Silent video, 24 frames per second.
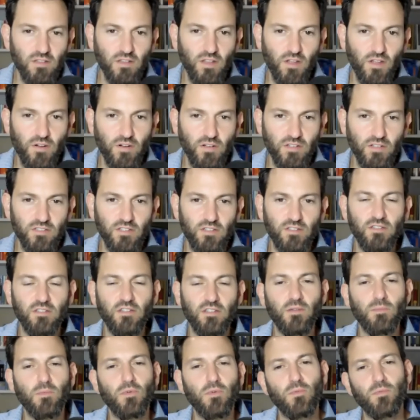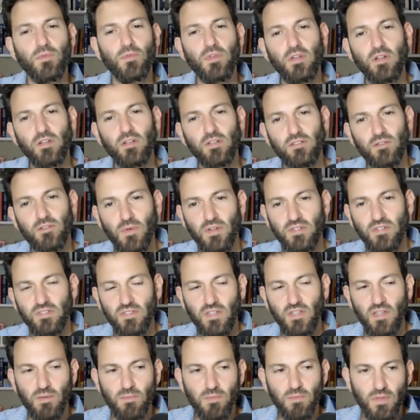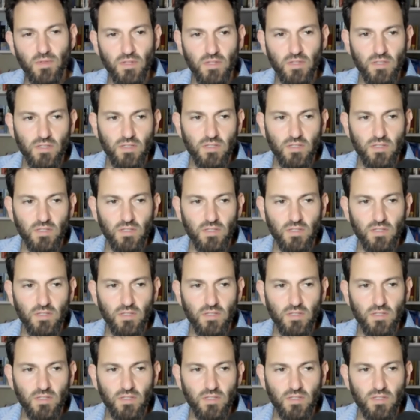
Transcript: there is a deeper meaning to my statement.